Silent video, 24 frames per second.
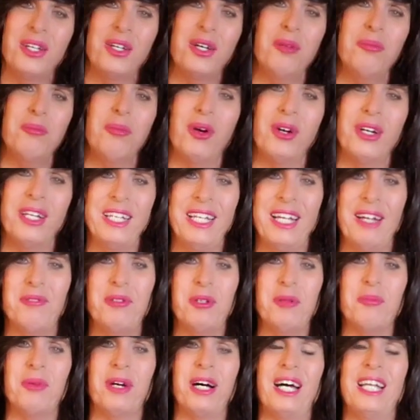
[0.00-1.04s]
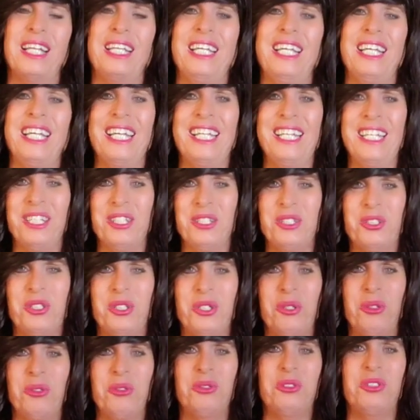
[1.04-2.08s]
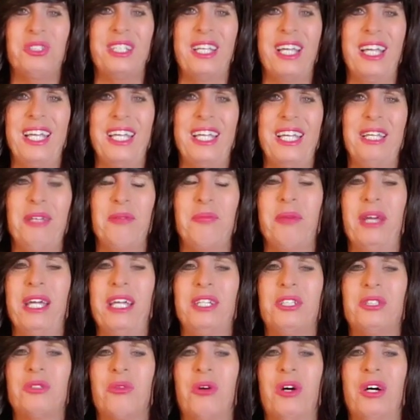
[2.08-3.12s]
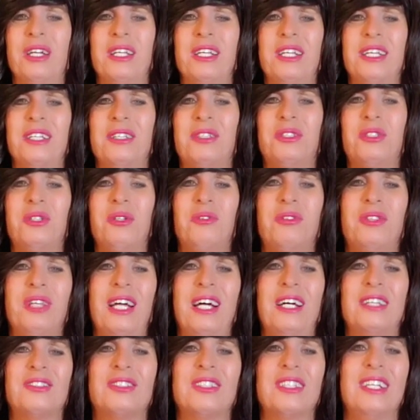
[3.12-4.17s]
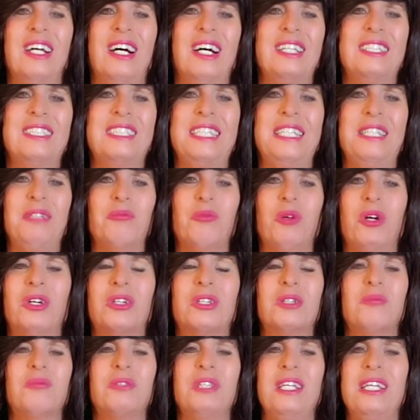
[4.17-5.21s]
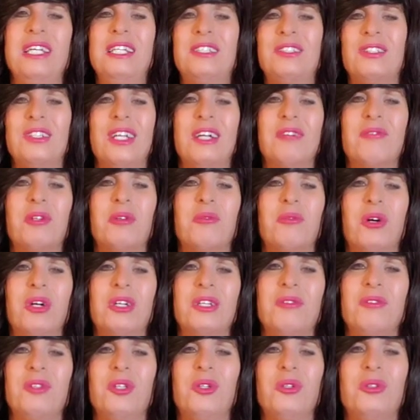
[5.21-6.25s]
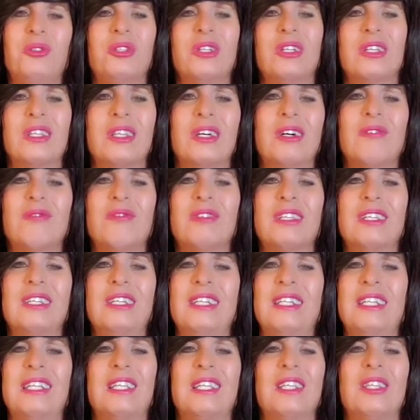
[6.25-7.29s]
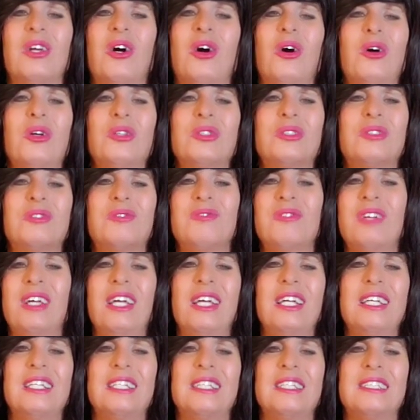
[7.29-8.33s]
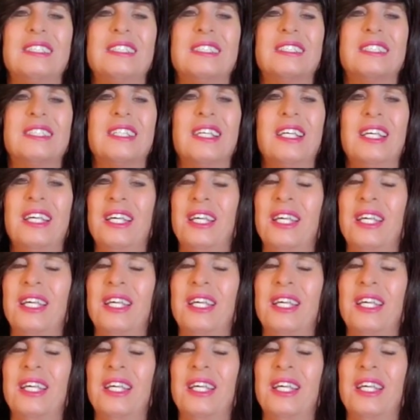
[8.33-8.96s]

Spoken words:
Good morning, everybody. It is Tuesday, May 20th, 2019. Welcome to each and every one of you to lovely Las Vegas,